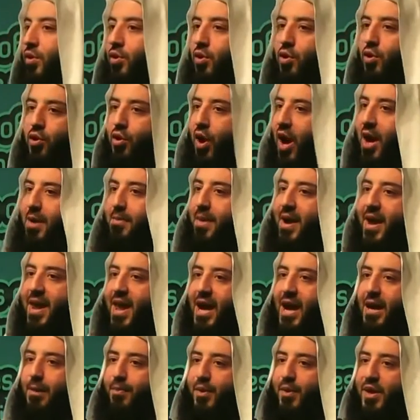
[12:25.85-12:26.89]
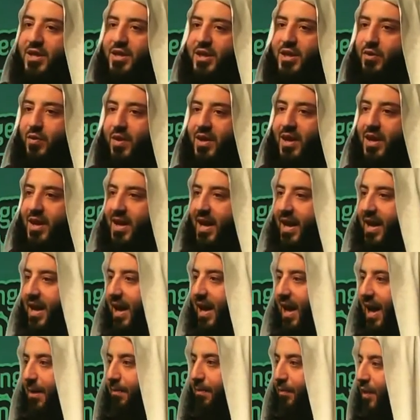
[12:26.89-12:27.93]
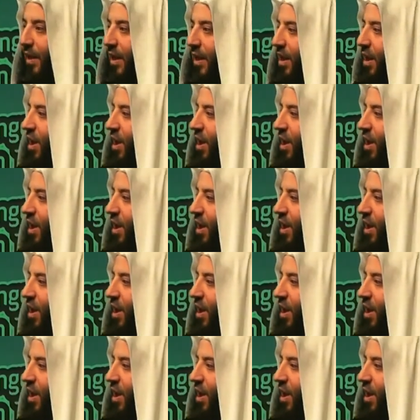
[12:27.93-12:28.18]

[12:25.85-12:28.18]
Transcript: You know, I'm a young person, walillahi alhamd,